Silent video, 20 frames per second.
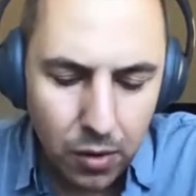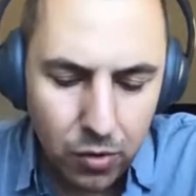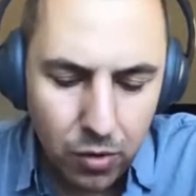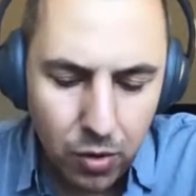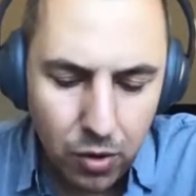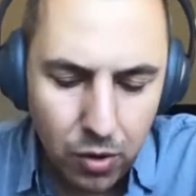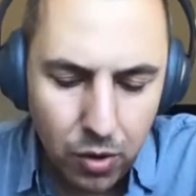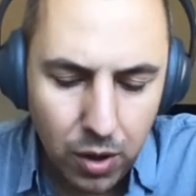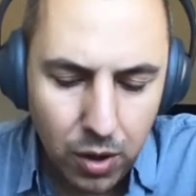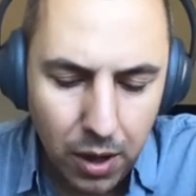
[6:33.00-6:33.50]

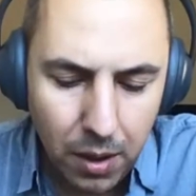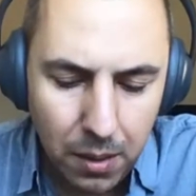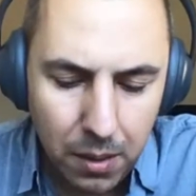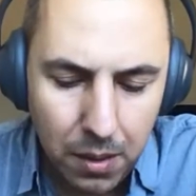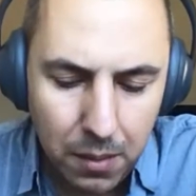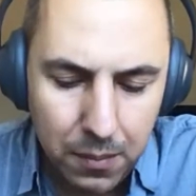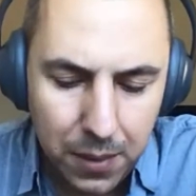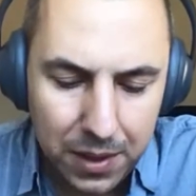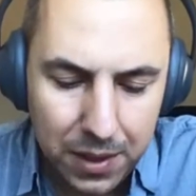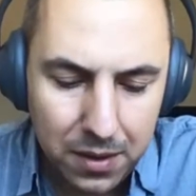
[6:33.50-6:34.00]
So,
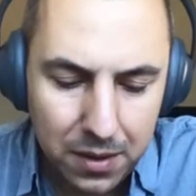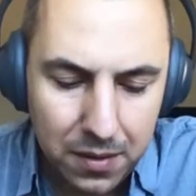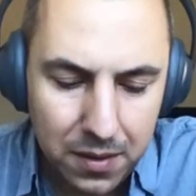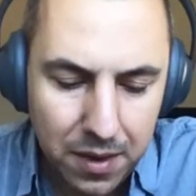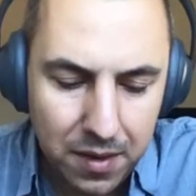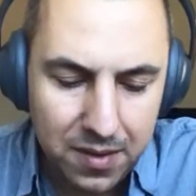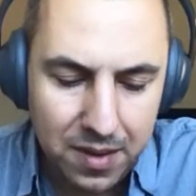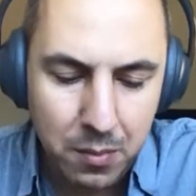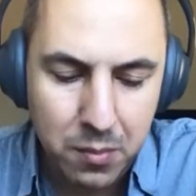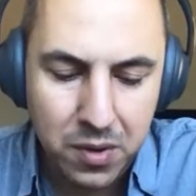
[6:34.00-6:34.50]
but
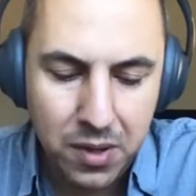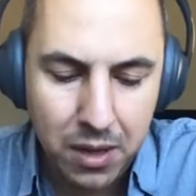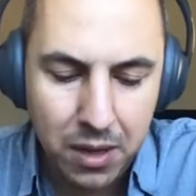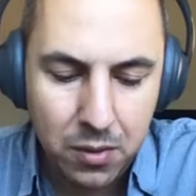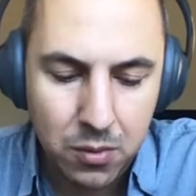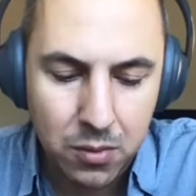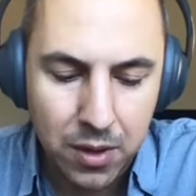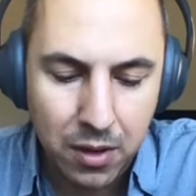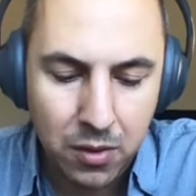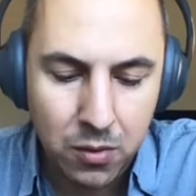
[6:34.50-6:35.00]
that's something
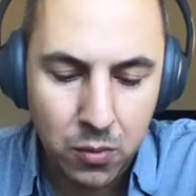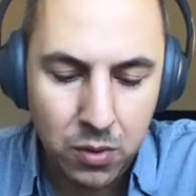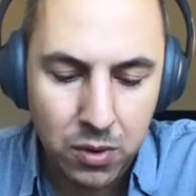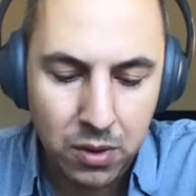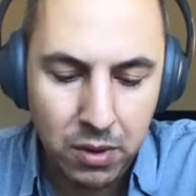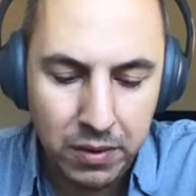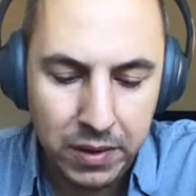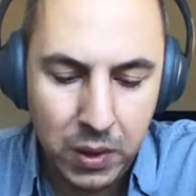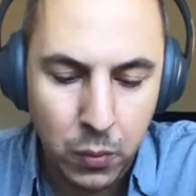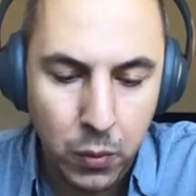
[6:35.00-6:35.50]
that
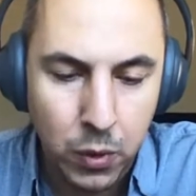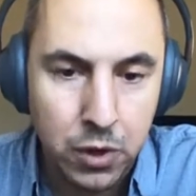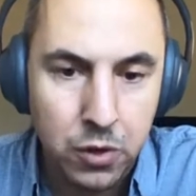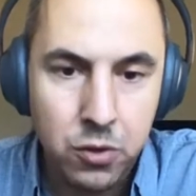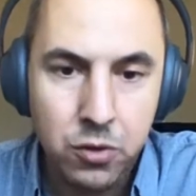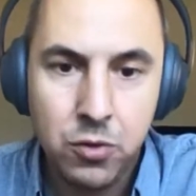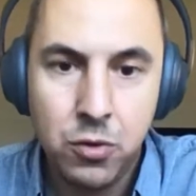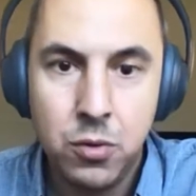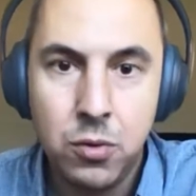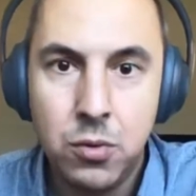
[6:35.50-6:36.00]
they were
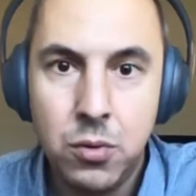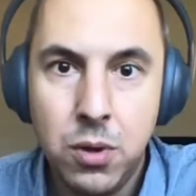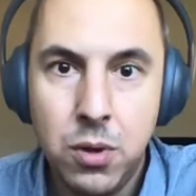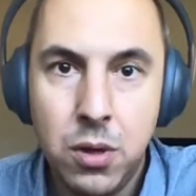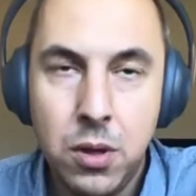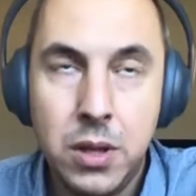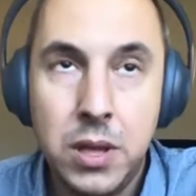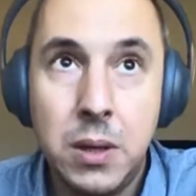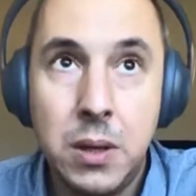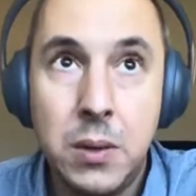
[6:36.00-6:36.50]
used to,
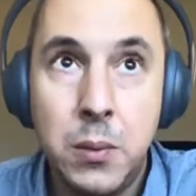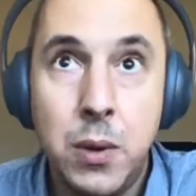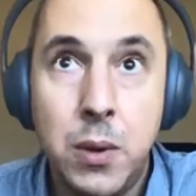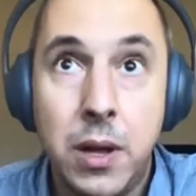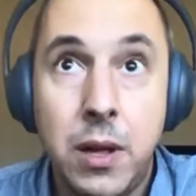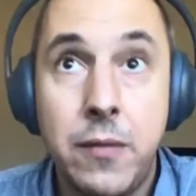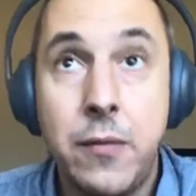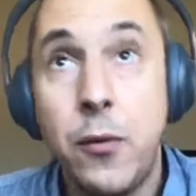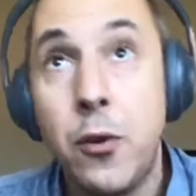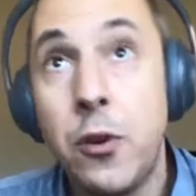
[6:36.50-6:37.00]
they
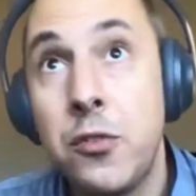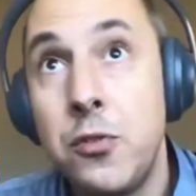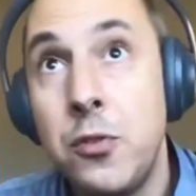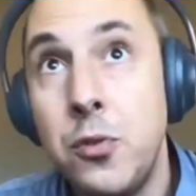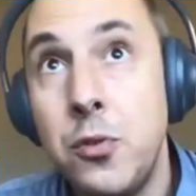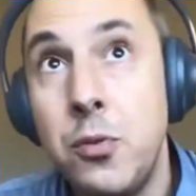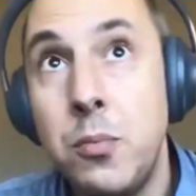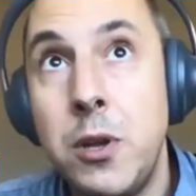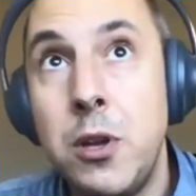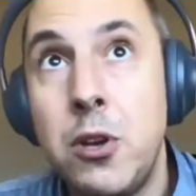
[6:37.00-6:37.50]
were forced
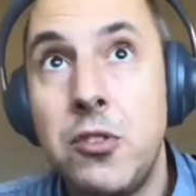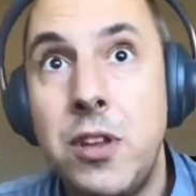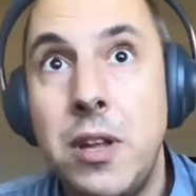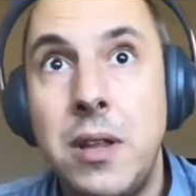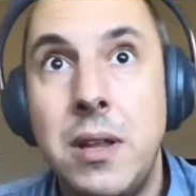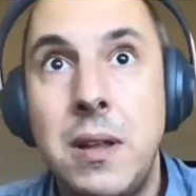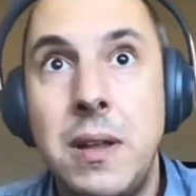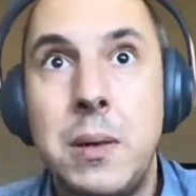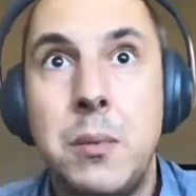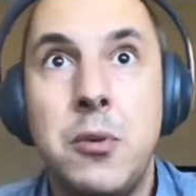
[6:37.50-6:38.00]
to do because
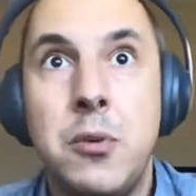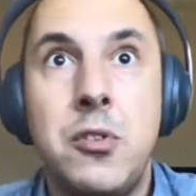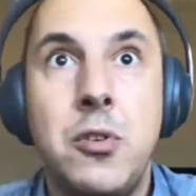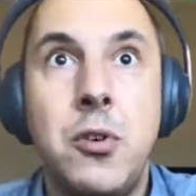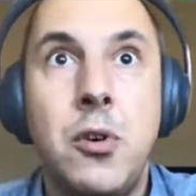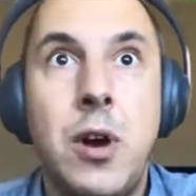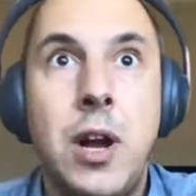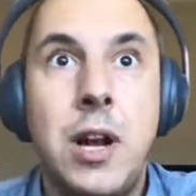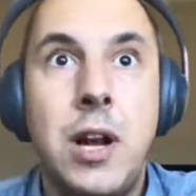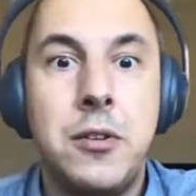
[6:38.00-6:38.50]
there was
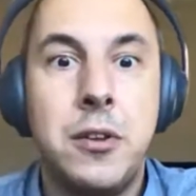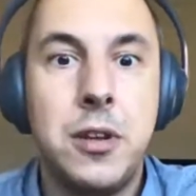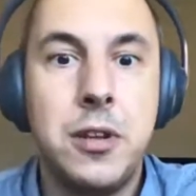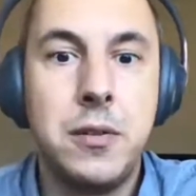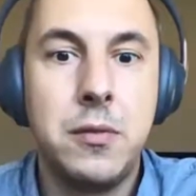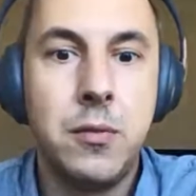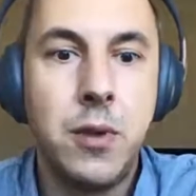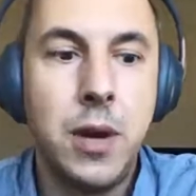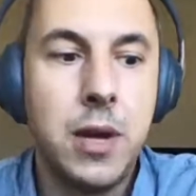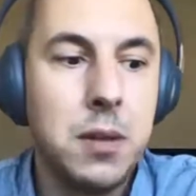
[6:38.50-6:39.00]
no
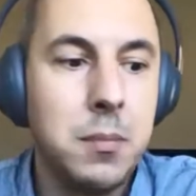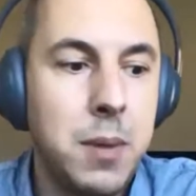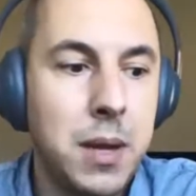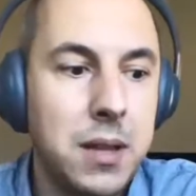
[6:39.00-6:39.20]
alternative, right?